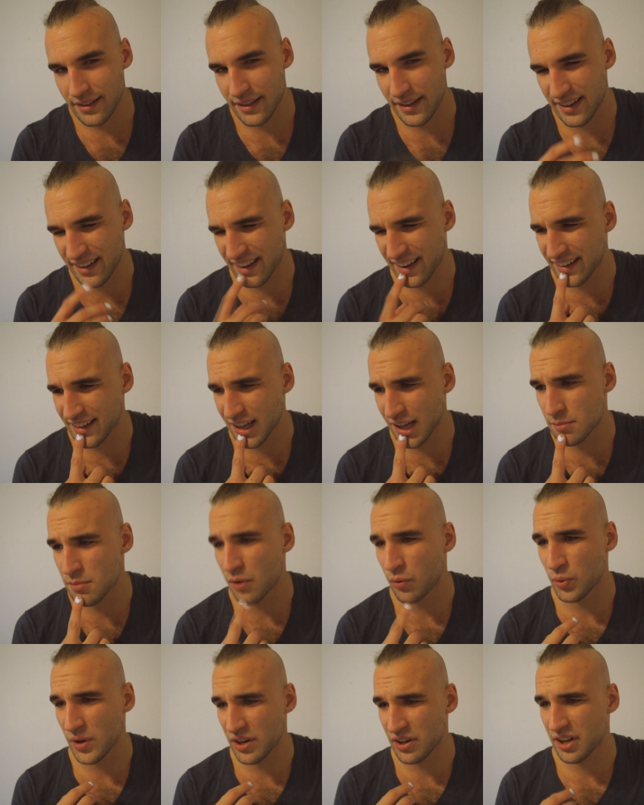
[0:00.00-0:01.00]
Then again, I'm
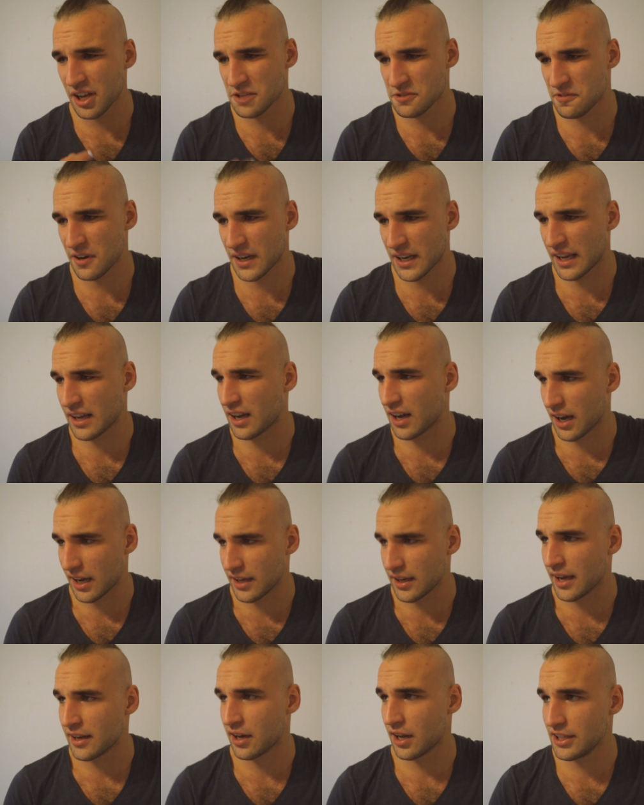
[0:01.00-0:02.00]
a weird ass fucking
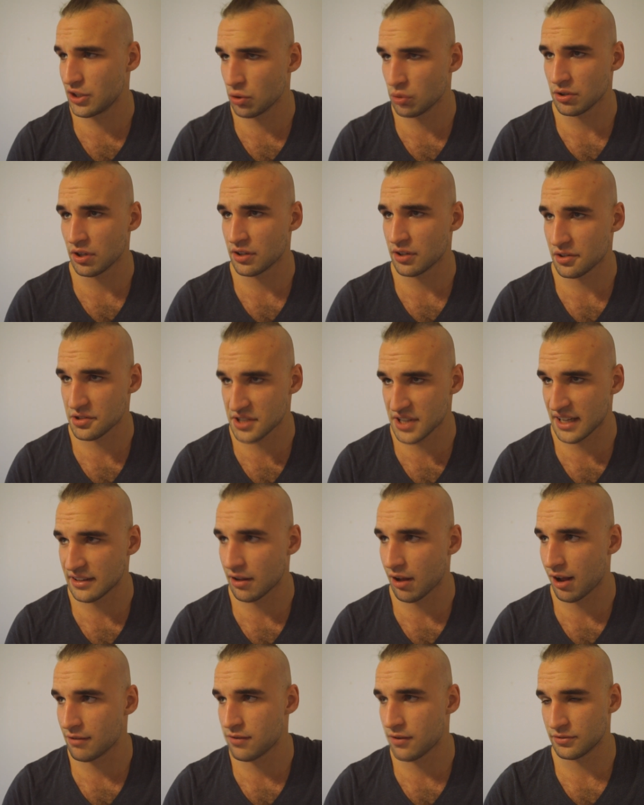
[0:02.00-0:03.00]
guy and I don't
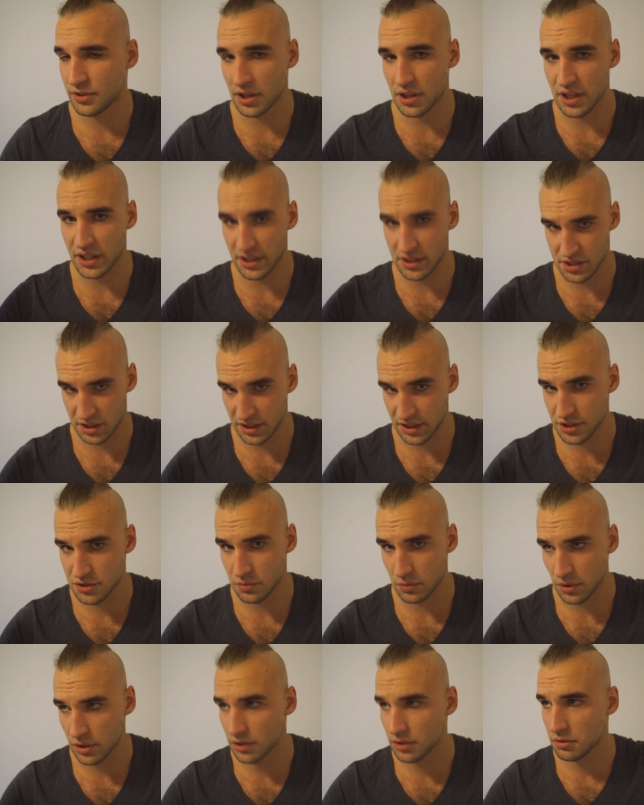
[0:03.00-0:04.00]
understand half of the things in
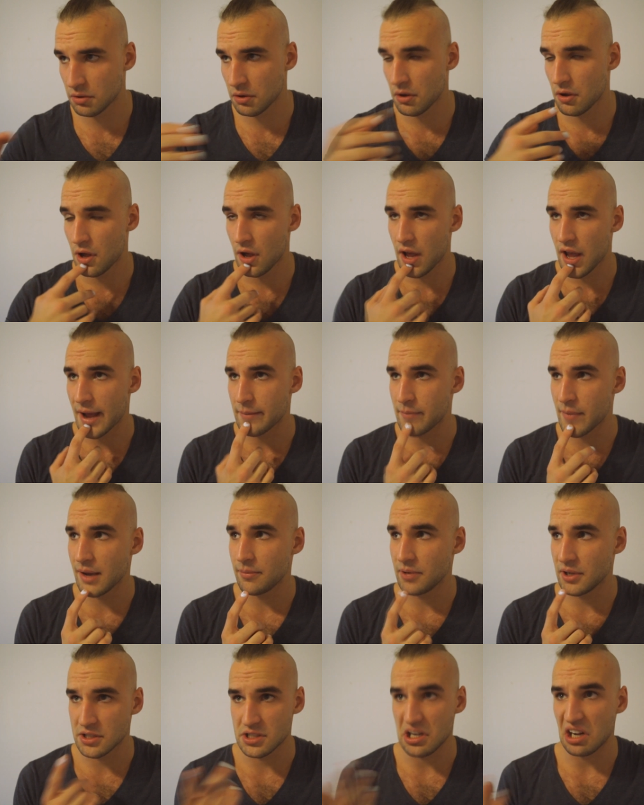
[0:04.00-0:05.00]
this world, and
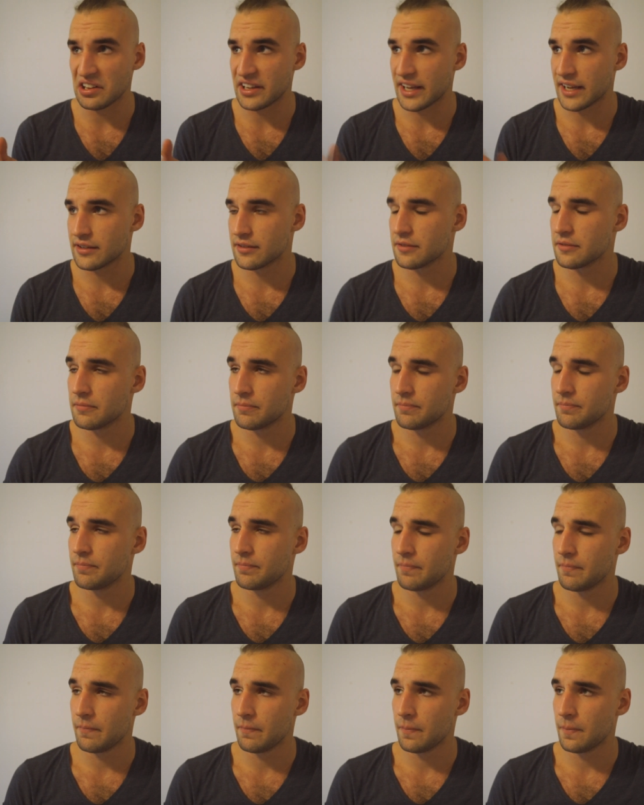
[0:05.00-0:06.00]
maybe it's all that.
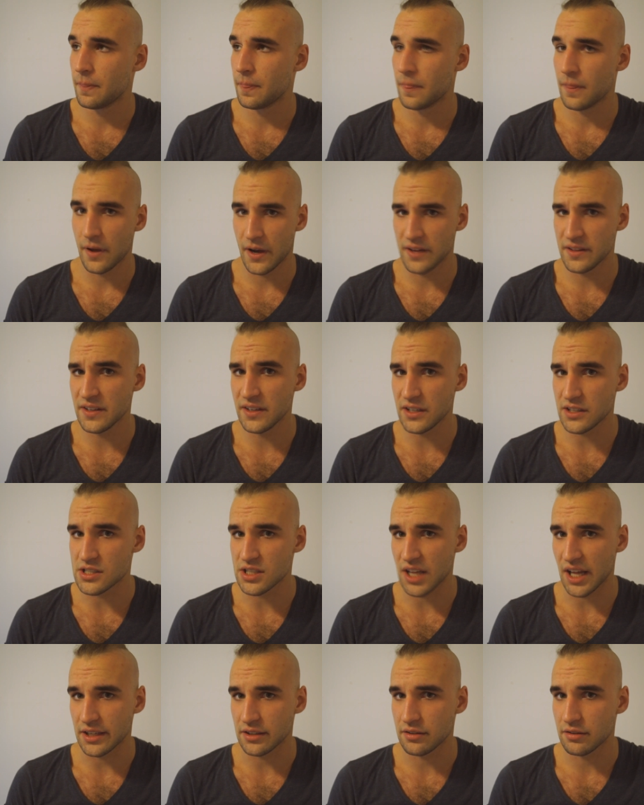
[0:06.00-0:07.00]
I think it's
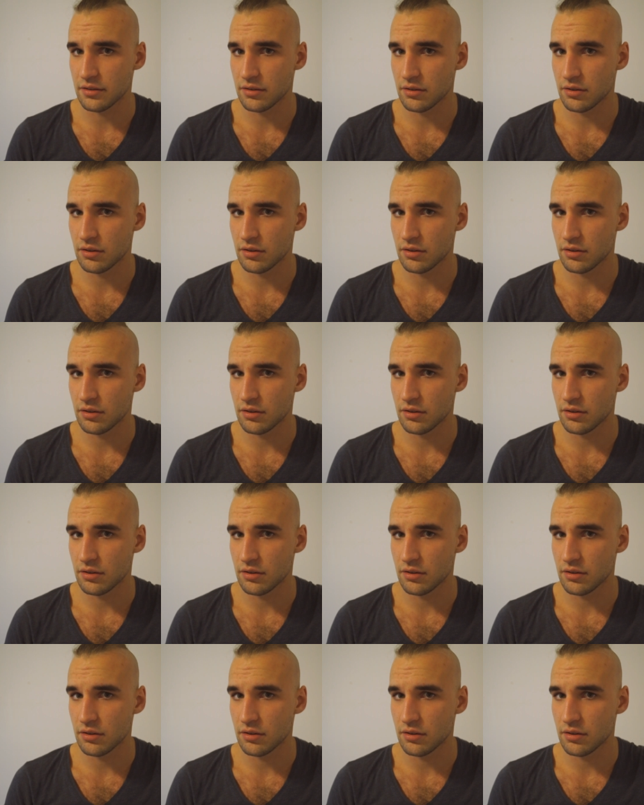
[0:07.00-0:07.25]
that.